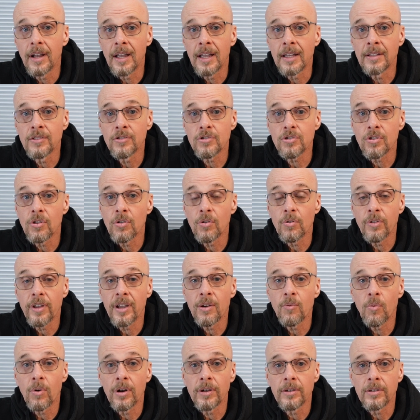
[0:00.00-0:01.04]
and so
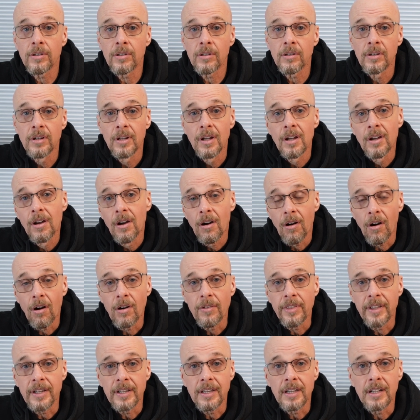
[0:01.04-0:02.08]
they wonder, are
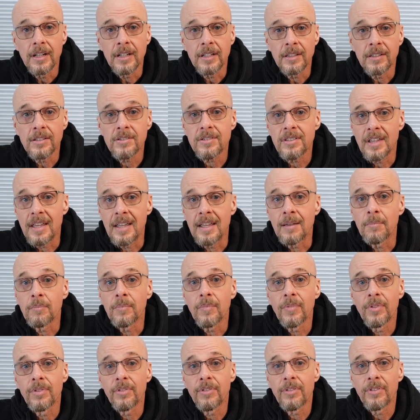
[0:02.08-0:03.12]
they getting the same
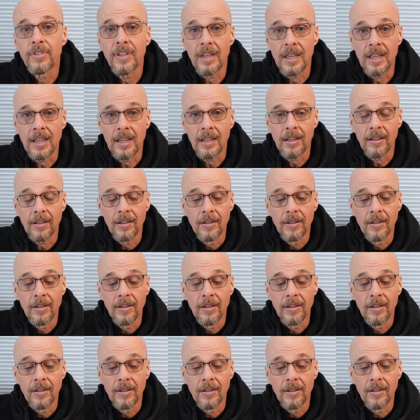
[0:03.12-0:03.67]
thing?